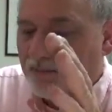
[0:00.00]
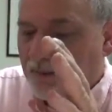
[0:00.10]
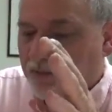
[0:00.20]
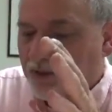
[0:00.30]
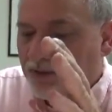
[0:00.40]

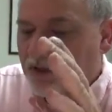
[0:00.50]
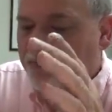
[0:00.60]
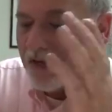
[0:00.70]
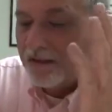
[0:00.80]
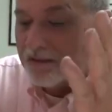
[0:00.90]
Remember the
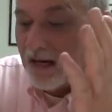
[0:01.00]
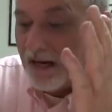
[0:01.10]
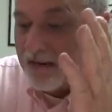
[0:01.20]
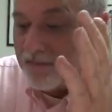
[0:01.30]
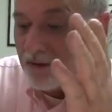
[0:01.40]
traceback is
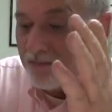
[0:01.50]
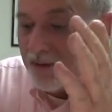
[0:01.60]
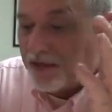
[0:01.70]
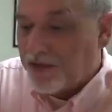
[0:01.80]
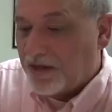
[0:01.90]

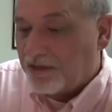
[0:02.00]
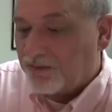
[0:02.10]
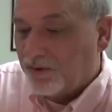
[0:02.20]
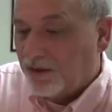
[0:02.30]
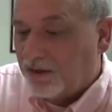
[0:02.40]
Python
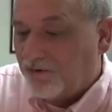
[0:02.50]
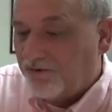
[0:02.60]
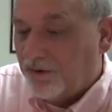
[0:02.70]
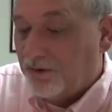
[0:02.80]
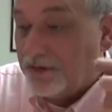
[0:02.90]
is really
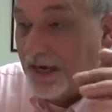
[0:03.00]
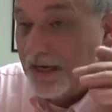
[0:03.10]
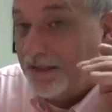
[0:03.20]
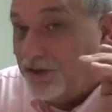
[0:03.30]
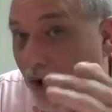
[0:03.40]
confused
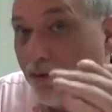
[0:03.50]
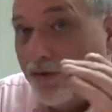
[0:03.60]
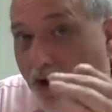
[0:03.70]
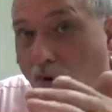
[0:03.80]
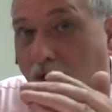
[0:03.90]
and I don't
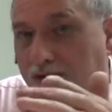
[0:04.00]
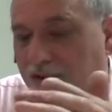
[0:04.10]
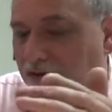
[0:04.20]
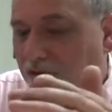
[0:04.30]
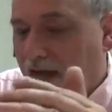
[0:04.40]
know what
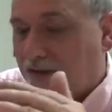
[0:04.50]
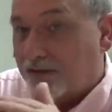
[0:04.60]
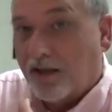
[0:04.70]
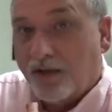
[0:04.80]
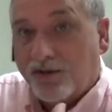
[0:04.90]
to do
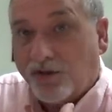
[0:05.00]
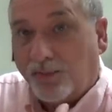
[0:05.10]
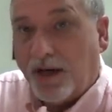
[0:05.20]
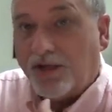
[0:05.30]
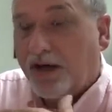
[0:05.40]
next. So
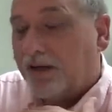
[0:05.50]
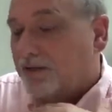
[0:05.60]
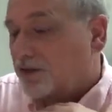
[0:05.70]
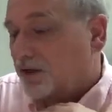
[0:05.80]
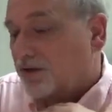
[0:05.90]
Python
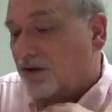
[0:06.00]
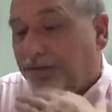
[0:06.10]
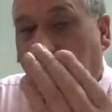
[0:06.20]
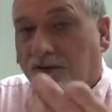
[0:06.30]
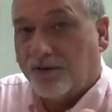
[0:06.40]
is just going to
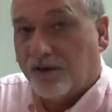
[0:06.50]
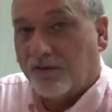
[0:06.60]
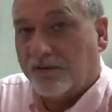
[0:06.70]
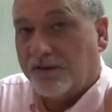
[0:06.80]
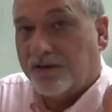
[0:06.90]
be
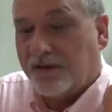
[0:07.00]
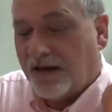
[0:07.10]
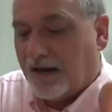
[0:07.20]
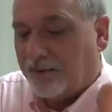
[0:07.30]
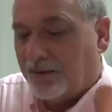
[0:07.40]
conservative and
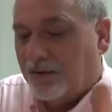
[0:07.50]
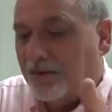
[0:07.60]
stop.